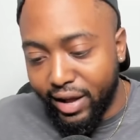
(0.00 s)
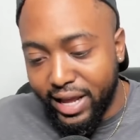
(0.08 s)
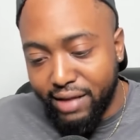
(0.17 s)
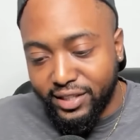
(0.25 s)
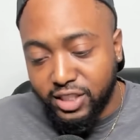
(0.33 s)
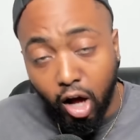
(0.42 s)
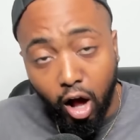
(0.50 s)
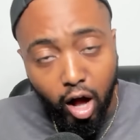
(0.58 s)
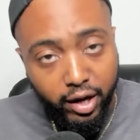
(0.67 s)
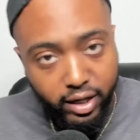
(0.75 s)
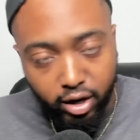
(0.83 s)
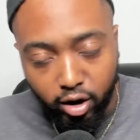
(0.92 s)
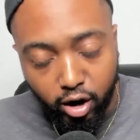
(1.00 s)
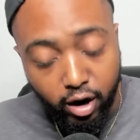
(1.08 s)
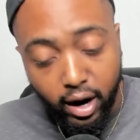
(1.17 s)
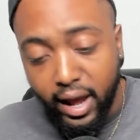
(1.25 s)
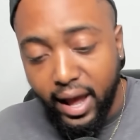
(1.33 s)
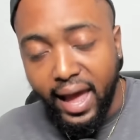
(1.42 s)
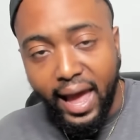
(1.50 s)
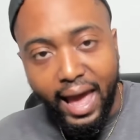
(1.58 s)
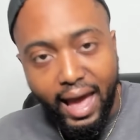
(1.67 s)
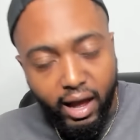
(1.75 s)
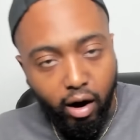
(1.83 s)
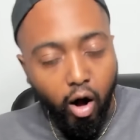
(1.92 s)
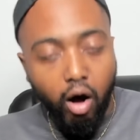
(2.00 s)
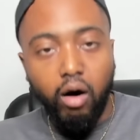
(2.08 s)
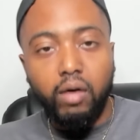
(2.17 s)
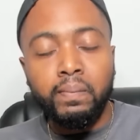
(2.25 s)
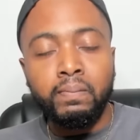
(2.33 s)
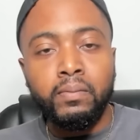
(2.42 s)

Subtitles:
even talking to her at all.